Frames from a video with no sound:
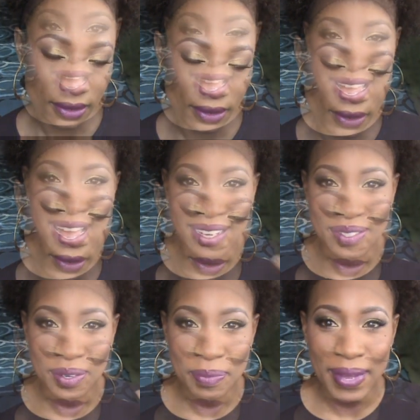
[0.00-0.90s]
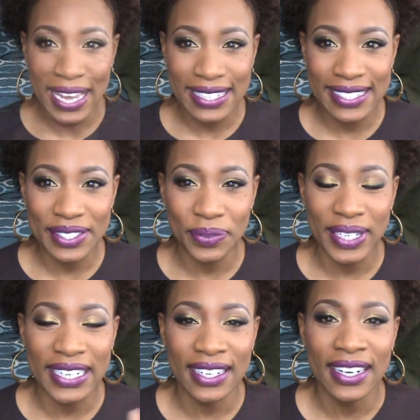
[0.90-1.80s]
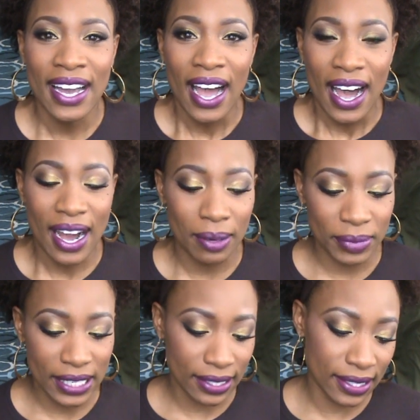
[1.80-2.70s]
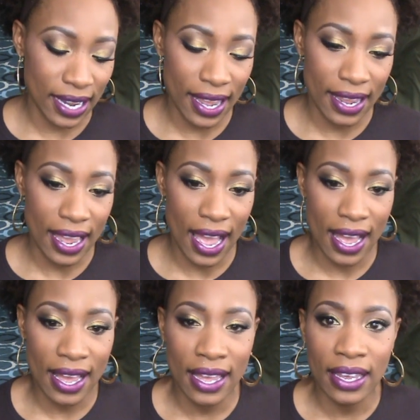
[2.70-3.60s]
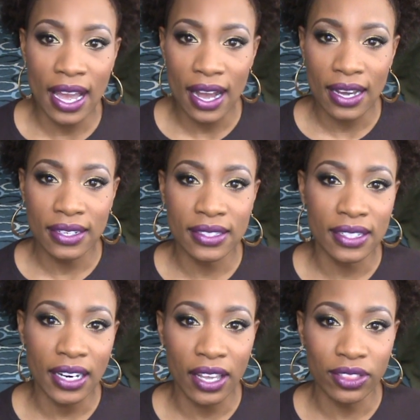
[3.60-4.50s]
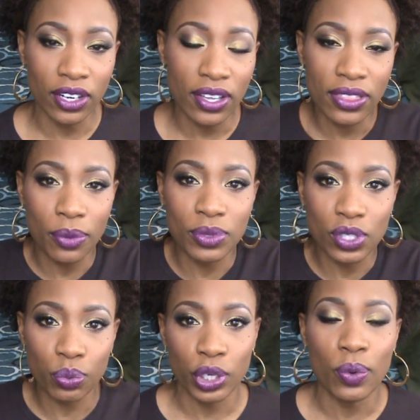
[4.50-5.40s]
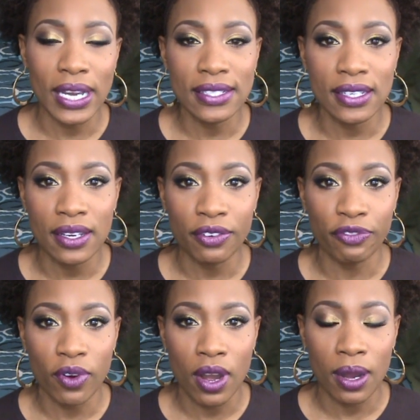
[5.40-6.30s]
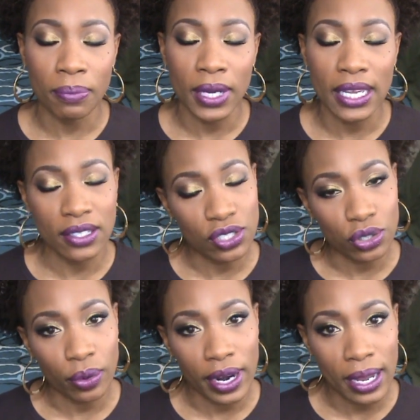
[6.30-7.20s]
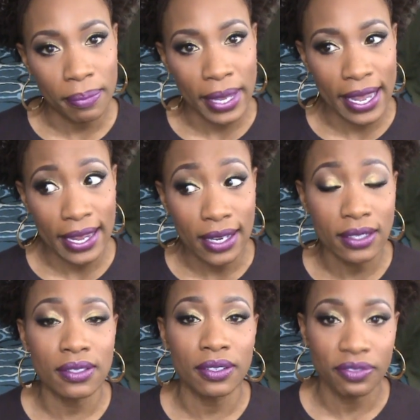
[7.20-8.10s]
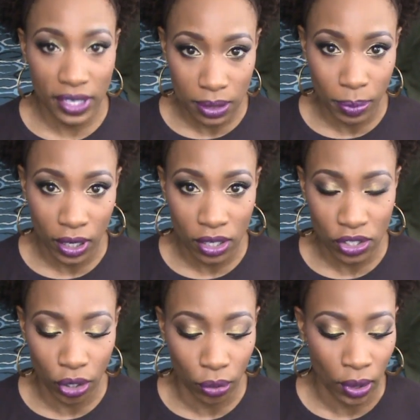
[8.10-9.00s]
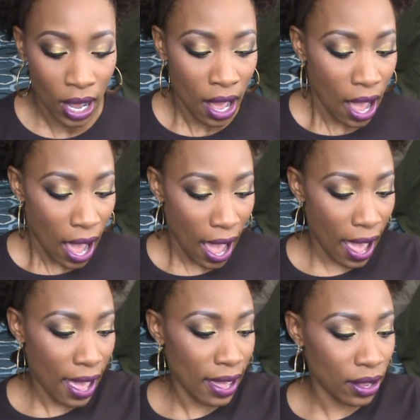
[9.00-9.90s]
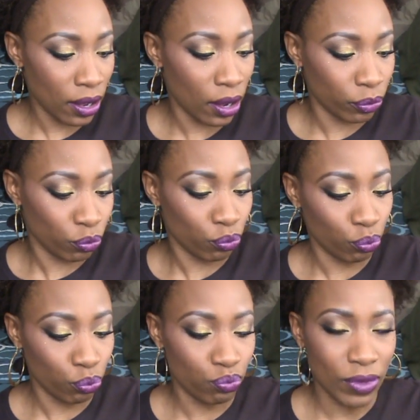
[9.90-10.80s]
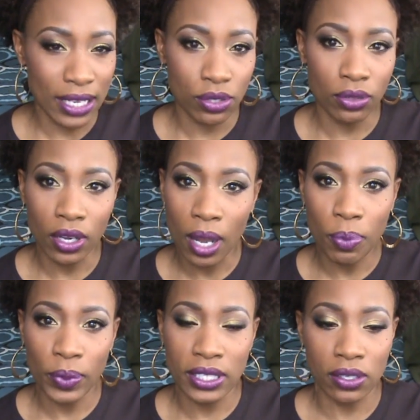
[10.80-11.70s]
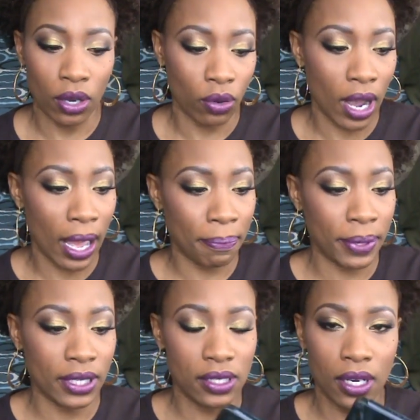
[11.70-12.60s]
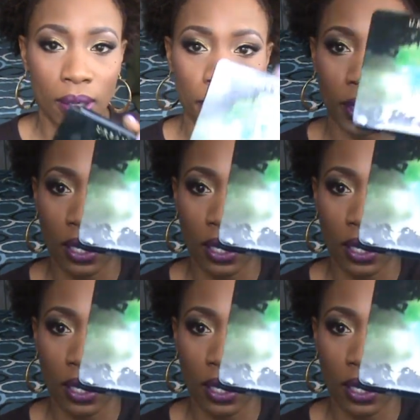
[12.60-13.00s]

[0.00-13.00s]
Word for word: Hi guys, welcome back. It's Ladwina. Today I did a look that was requested from Instagram and Facebook. So a couple weeks ago I picked up